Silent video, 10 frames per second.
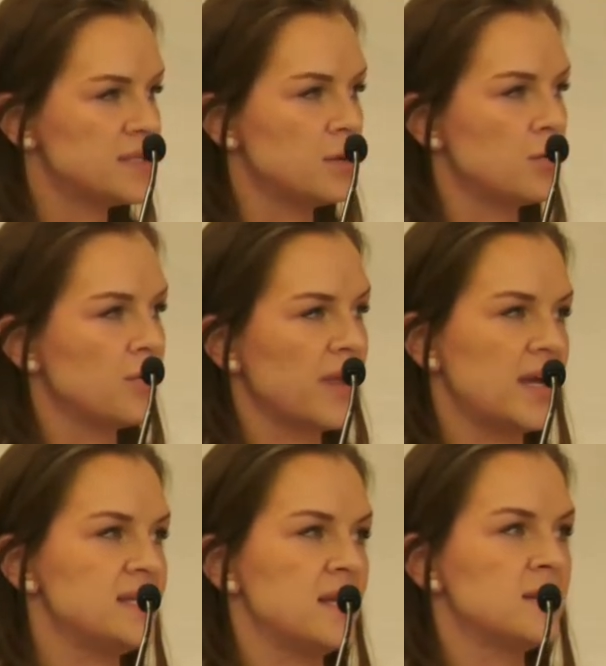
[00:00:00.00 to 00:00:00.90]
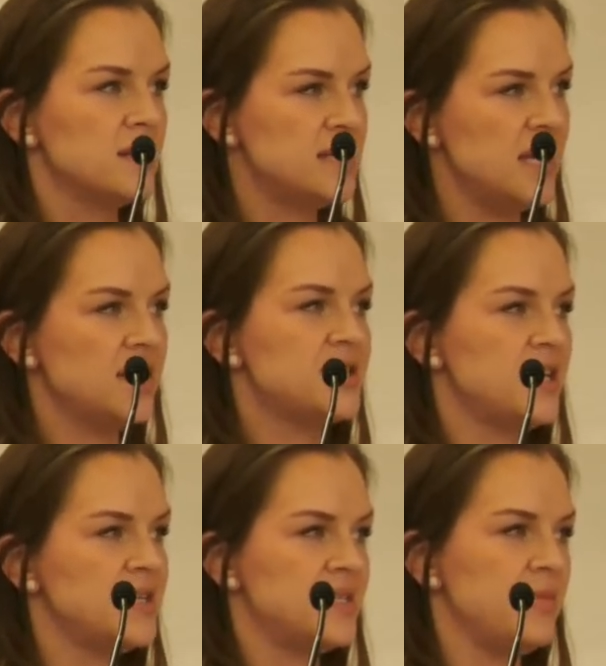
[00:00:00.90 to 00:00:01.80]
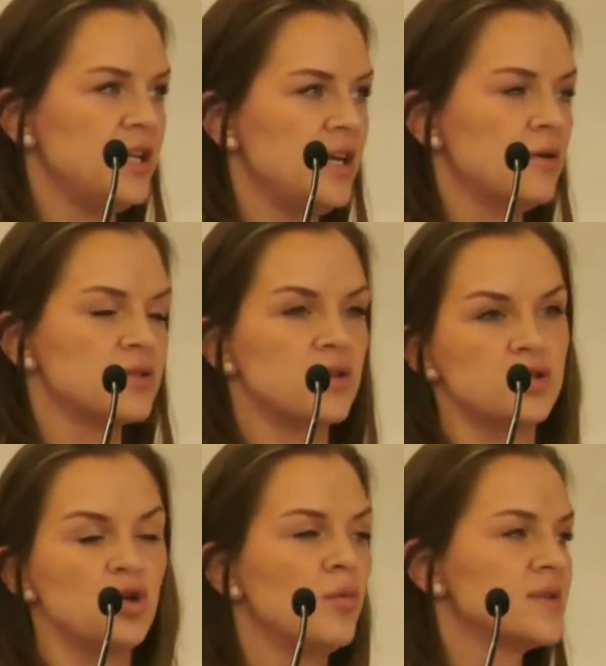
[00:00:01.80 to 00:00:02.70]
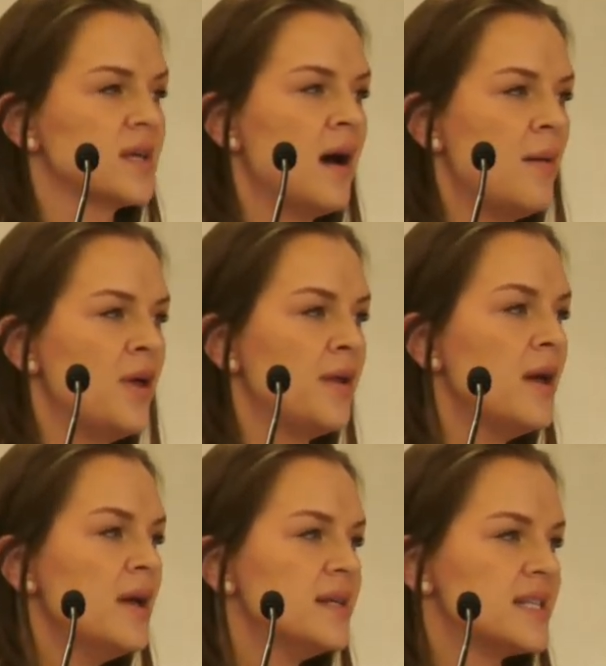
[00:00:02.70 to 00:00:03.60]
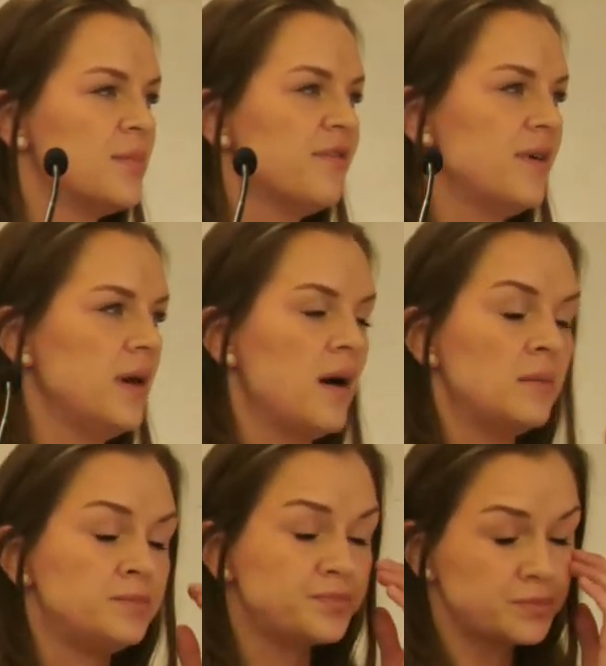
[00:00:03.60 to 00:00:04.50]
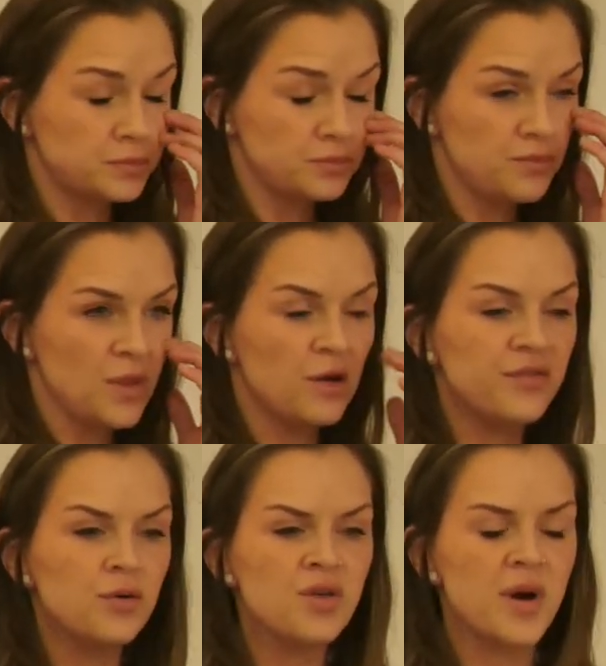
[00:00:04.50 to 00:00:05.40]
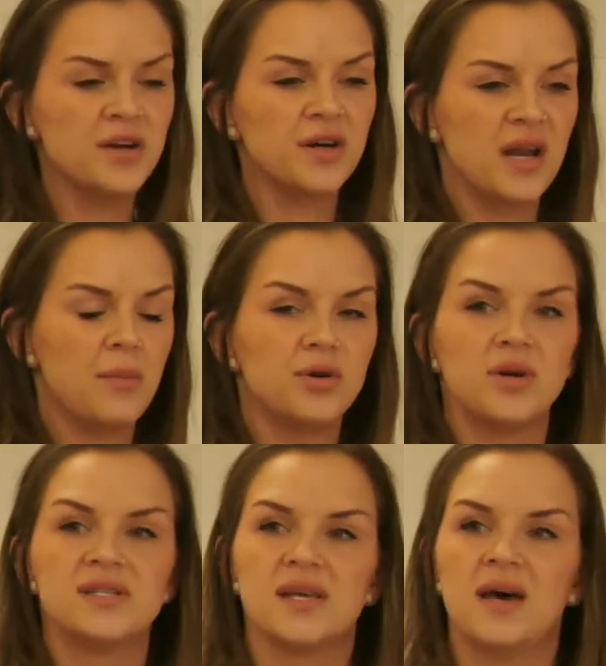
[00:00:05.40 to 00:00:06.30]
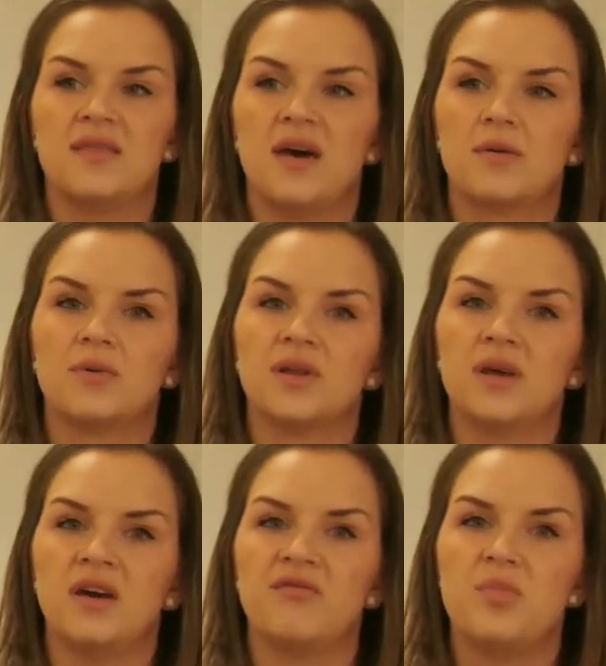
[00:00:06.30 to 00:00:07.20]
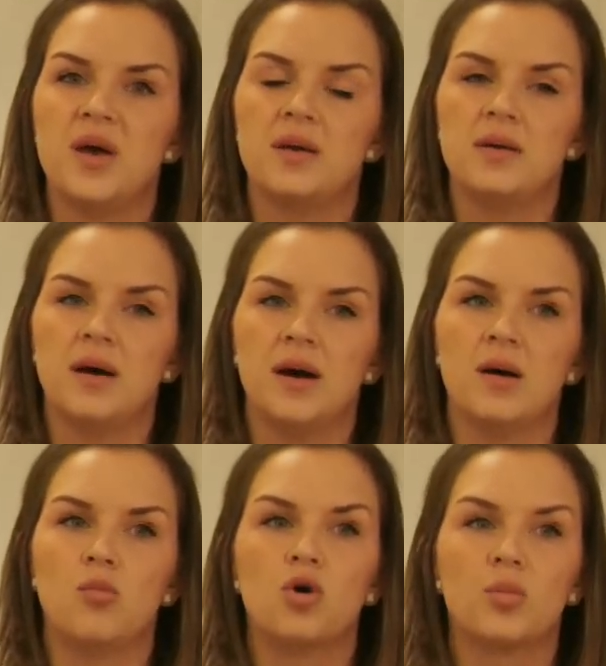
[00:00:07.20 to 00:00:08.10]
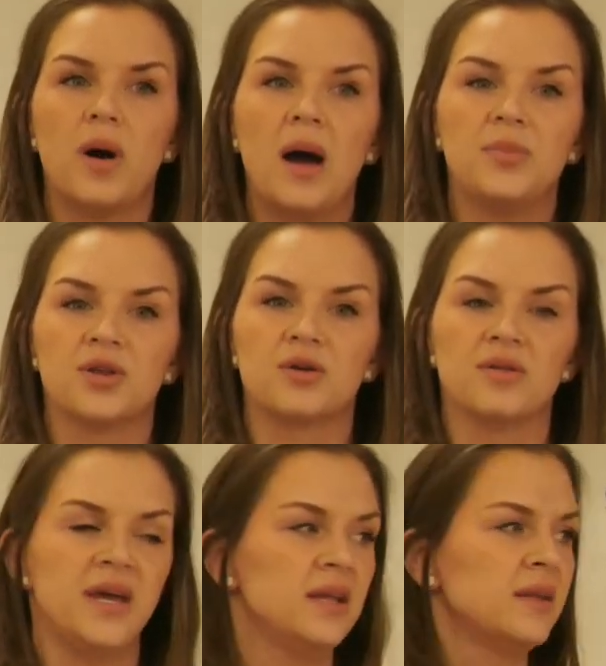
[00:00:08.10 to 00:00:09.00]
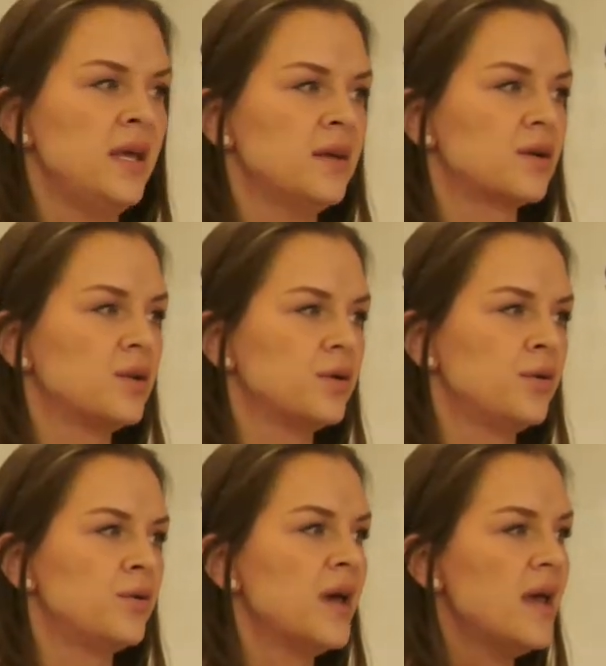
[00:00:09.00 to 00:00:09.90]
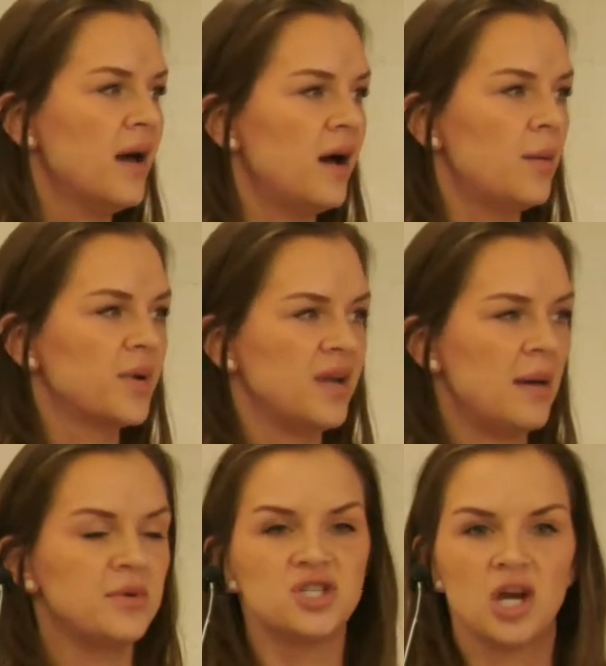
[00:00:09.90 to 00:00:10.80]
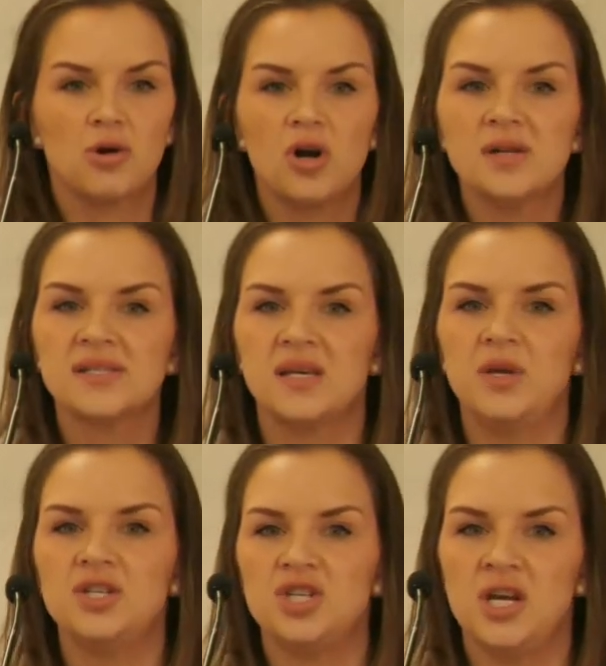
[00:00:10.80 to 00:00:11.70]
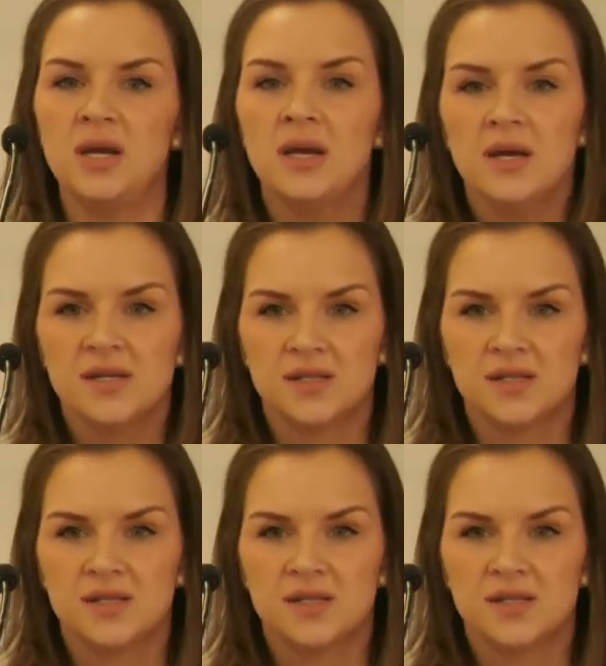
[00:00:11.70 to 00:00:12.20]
So like I said, THC and CBD, those are the two most common. Some of the a few of the minor cannabinoids that really have been more popular lately include cannabigerol, CBG.